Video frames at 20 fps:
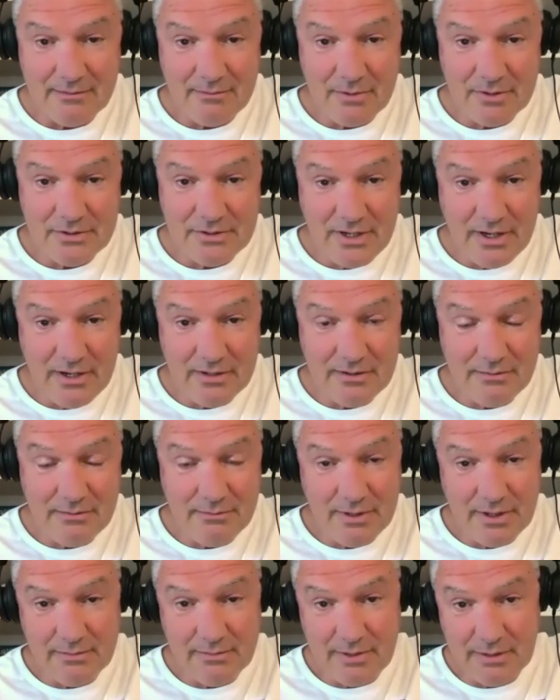Mercedes and
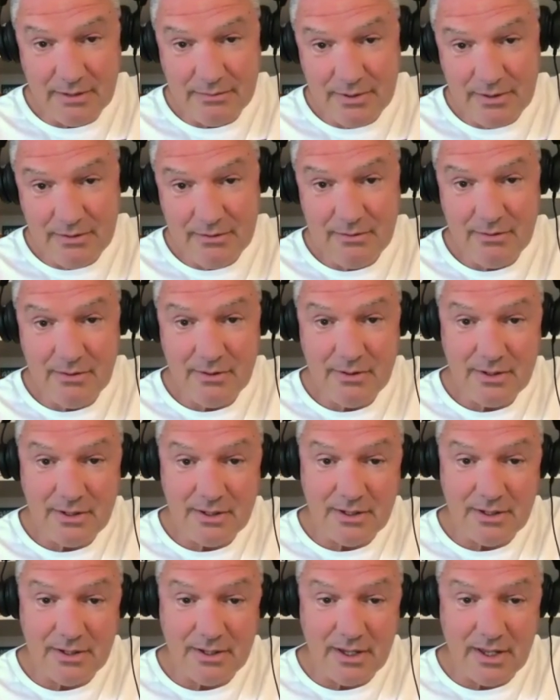BMW,
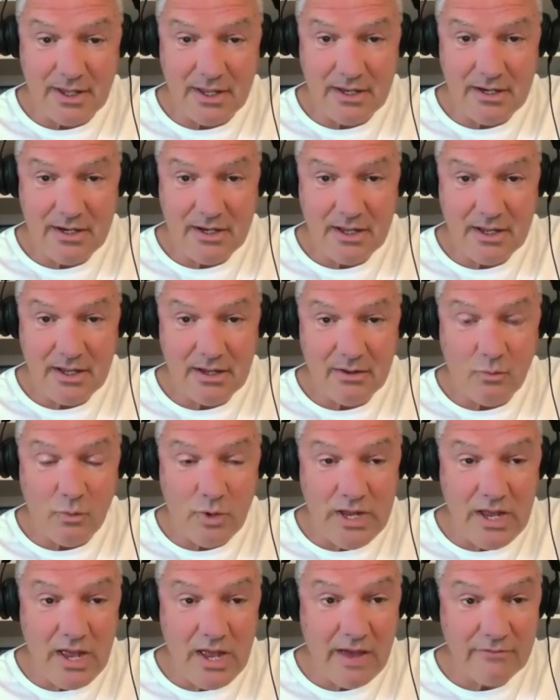again,
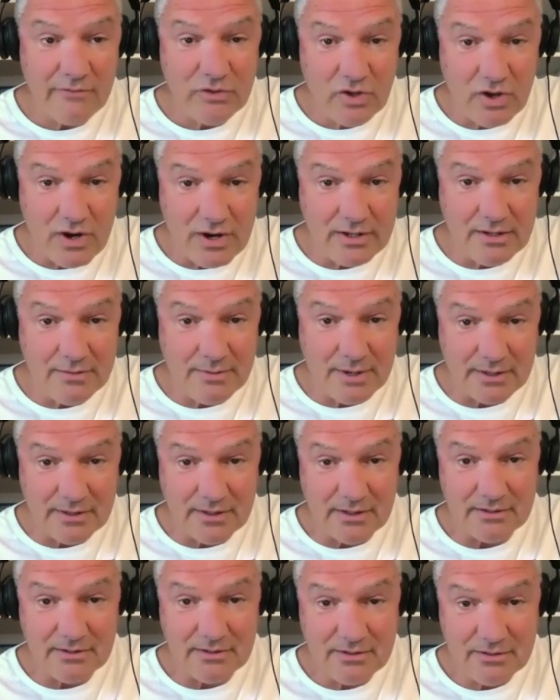we have talked about
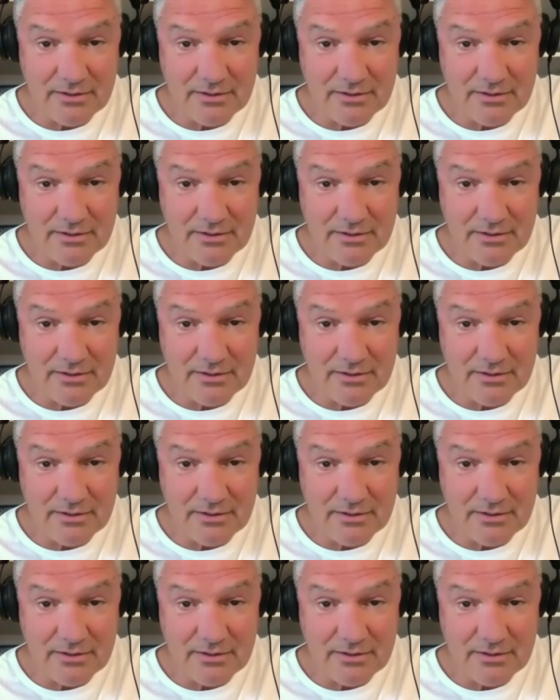this.